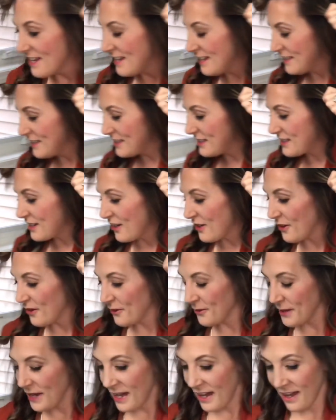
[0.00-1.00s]
So
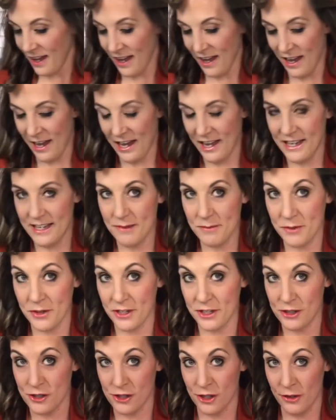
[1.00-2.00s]
I am going to
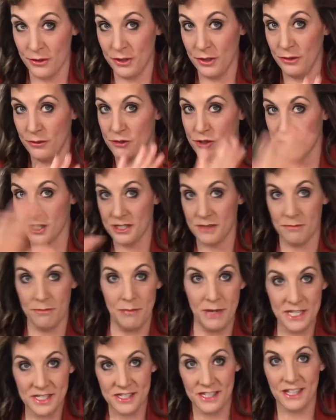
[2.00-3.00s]
show you just
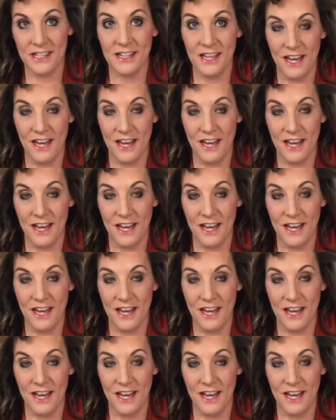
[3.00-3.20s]
basic